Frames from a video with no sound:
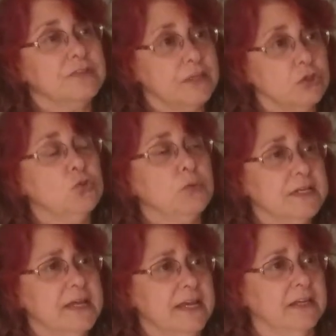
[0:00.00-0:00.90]
that you
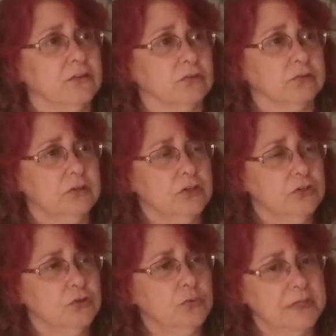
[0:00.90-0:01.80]
can handle.
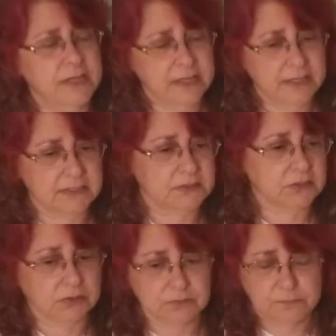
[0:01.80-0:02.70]
You can
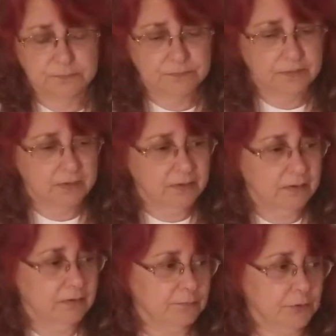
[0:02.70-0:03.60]
handle
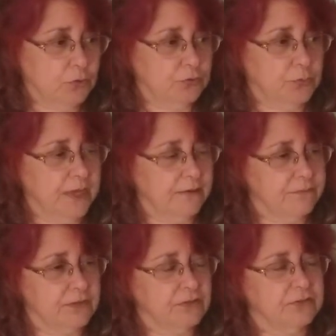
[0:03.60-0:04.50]
because we have
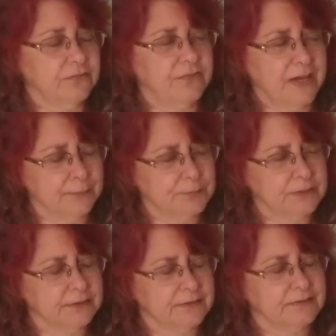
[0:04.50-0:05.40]
this
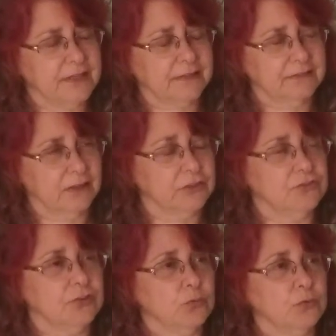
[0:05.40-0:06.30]
fabulous
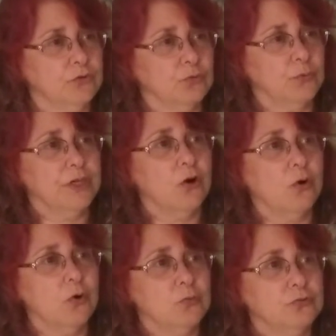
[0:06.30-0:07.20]
technology which we
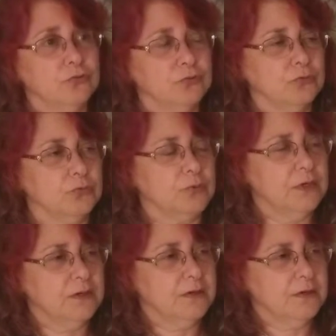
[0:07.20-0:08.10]
owe to
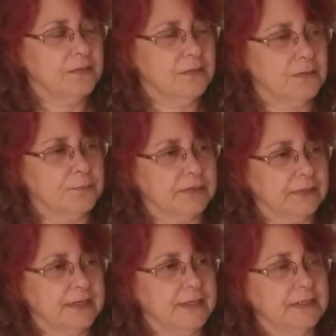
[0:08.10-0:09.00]
the
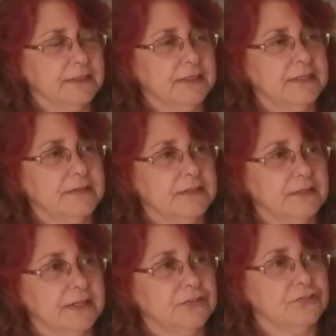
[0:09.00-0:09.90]
millennial and the
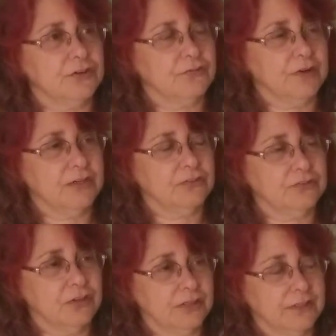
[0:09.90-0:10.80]
last
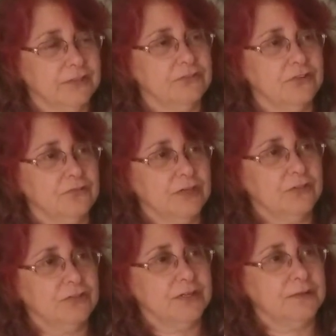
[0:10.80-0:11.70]

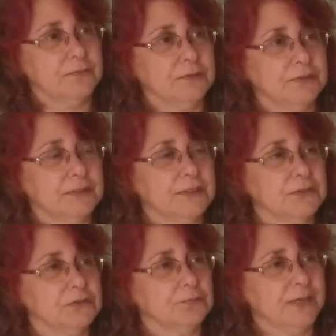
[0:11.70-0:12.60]
generation and the
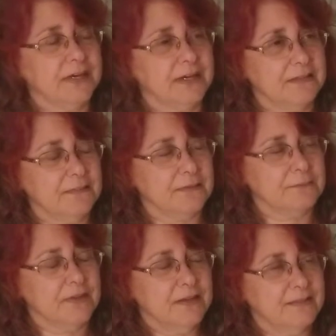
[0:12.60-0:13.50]
millennials behind
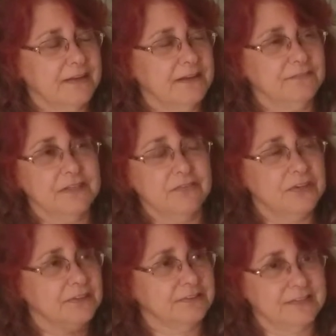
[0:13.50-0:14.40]
them that have given
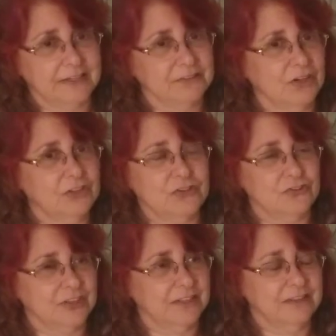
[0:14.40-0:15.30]
us
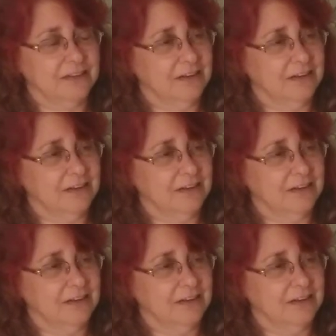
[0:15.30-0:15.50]
technology